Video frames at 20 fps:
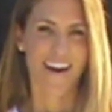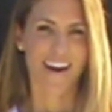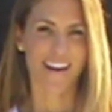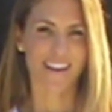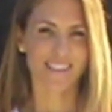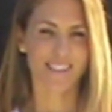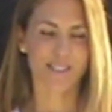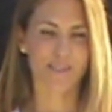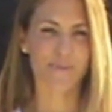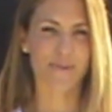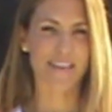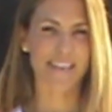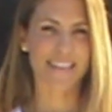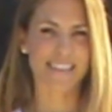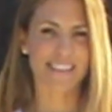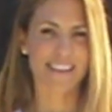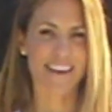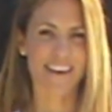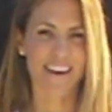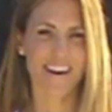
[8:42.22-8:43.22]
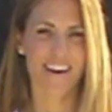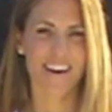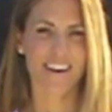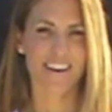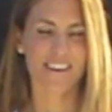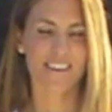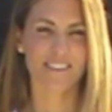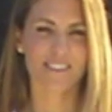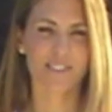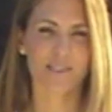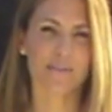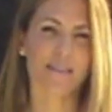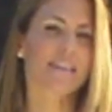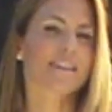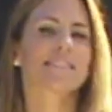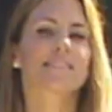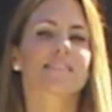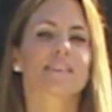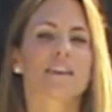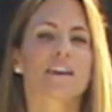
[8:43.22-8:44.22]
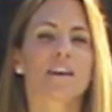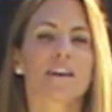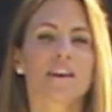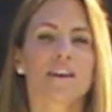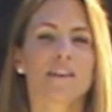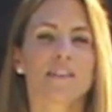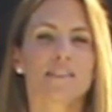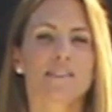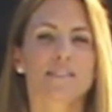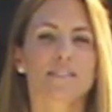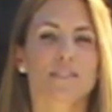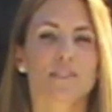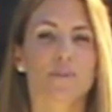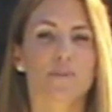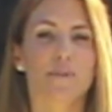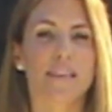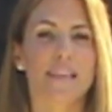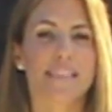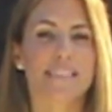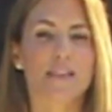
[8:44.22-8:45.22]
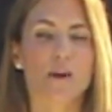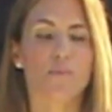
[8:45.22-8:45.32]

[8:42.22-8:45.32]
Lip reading: And squeeze, squeeze, squeeze.